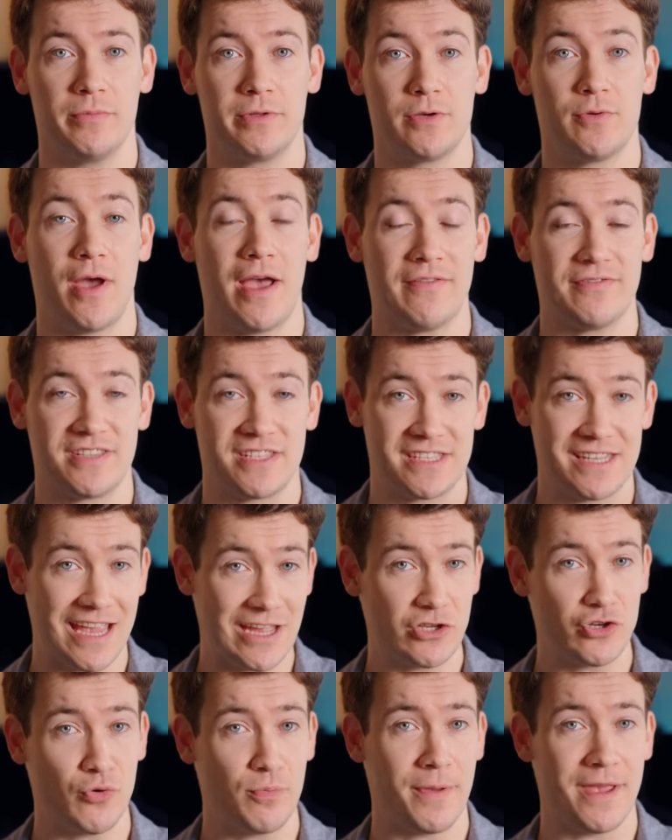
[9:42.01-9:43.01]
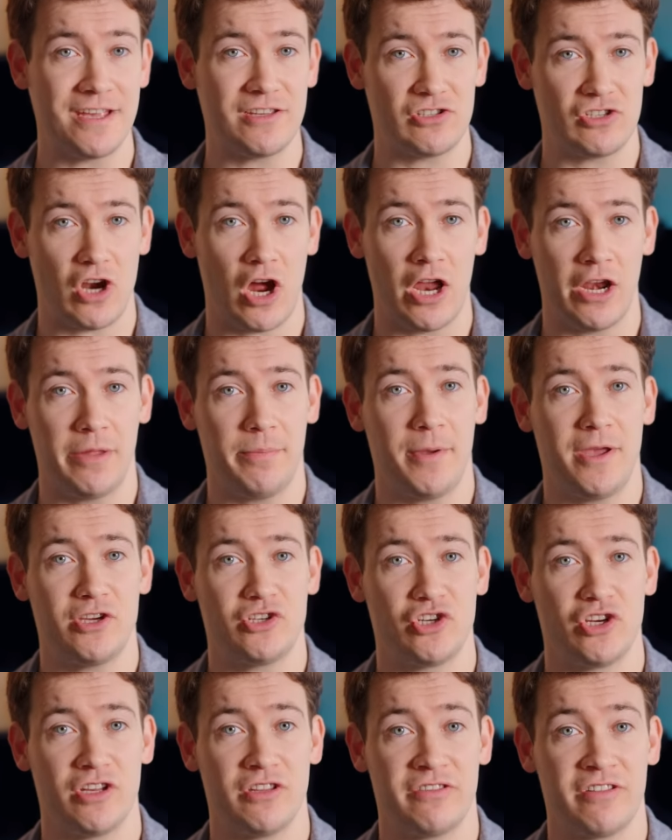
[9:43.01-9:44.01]
You have schedule-based
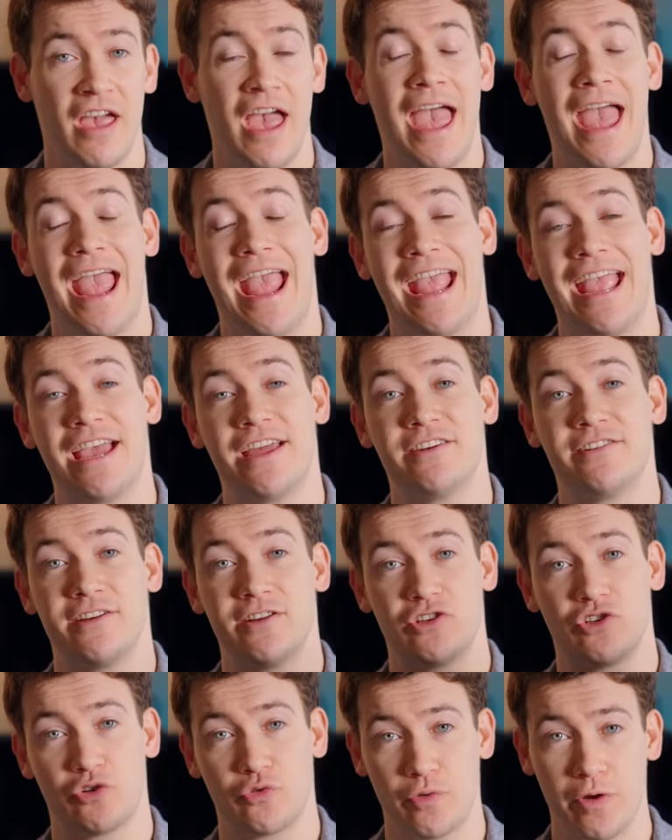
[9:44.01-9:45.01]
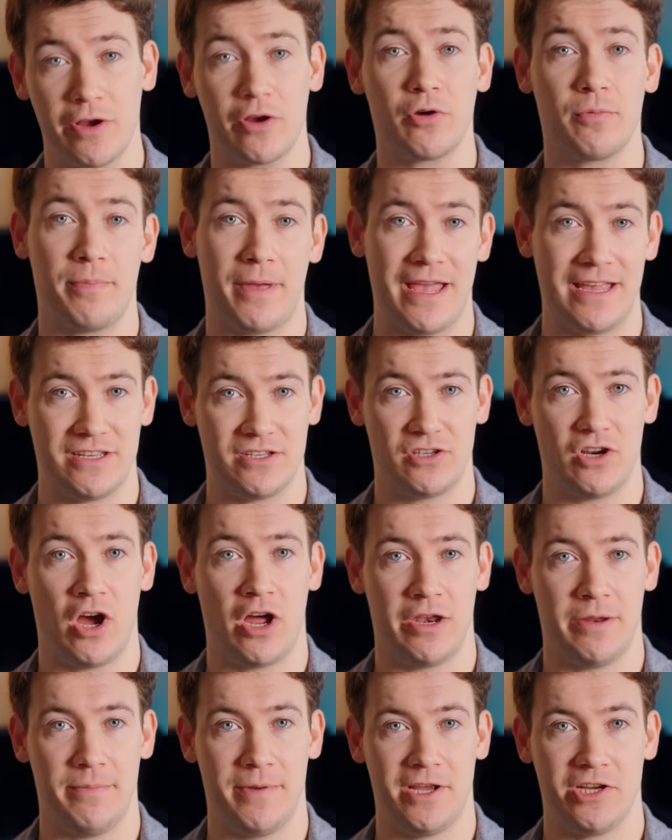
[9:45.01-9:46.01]
automations and trigger-based
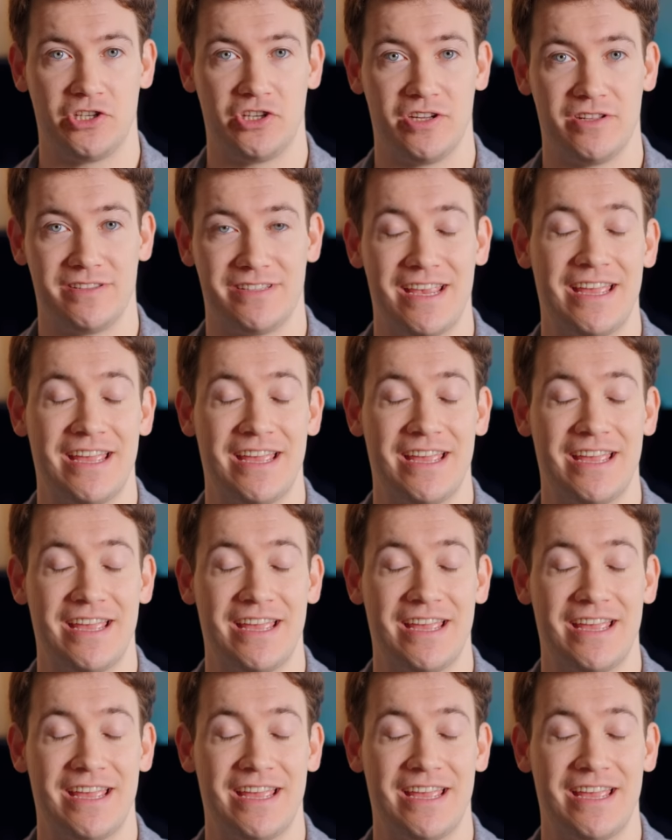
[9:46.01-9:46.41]
automations.